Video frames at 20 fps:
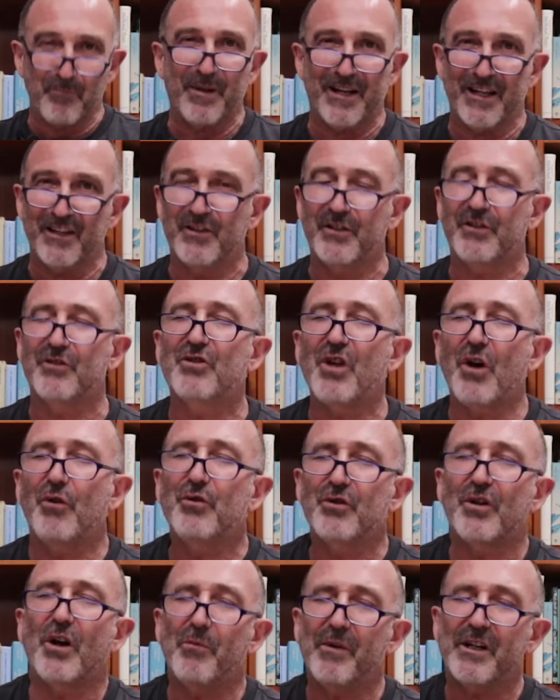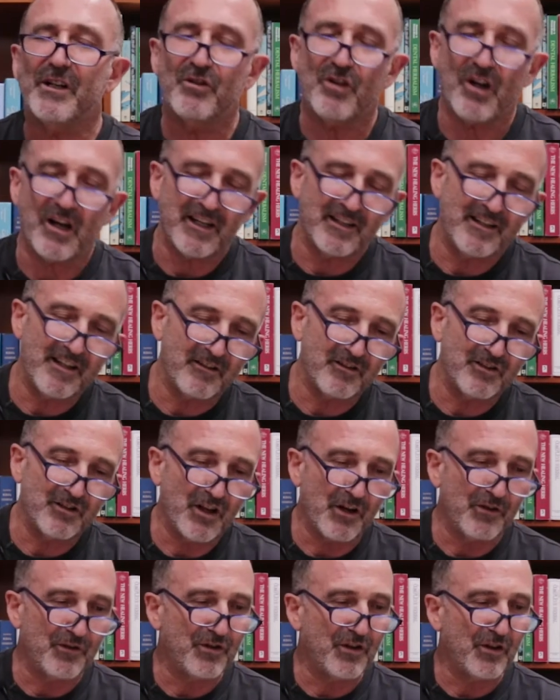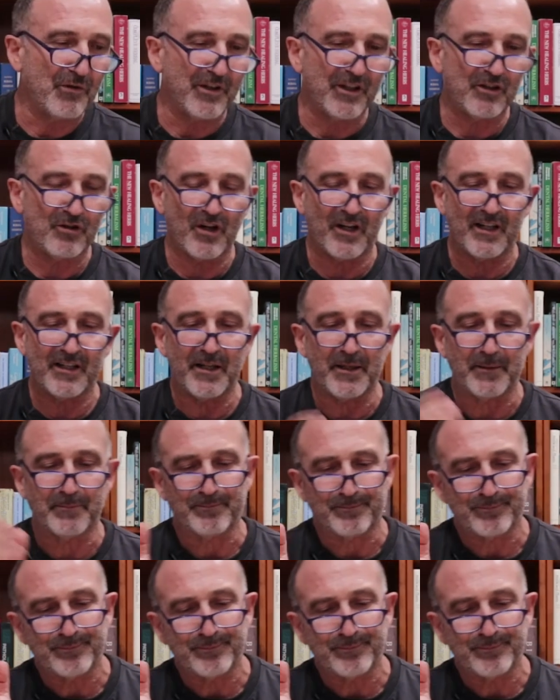but it's so exciting, so exciting.